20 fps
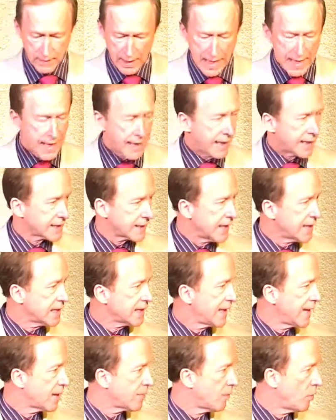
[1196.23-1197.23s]
And since
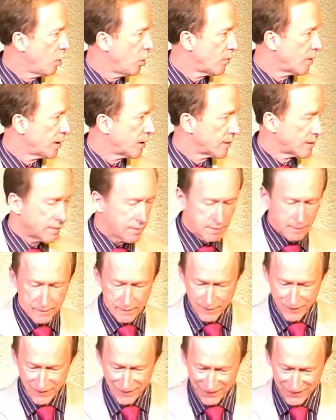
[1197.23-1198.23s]
that moment,
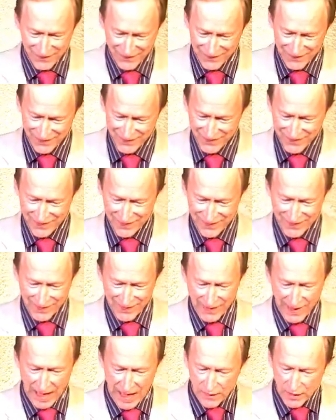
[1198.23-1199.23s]
I
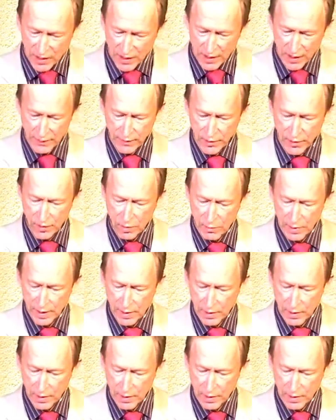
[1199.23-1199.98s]
have endeavored to be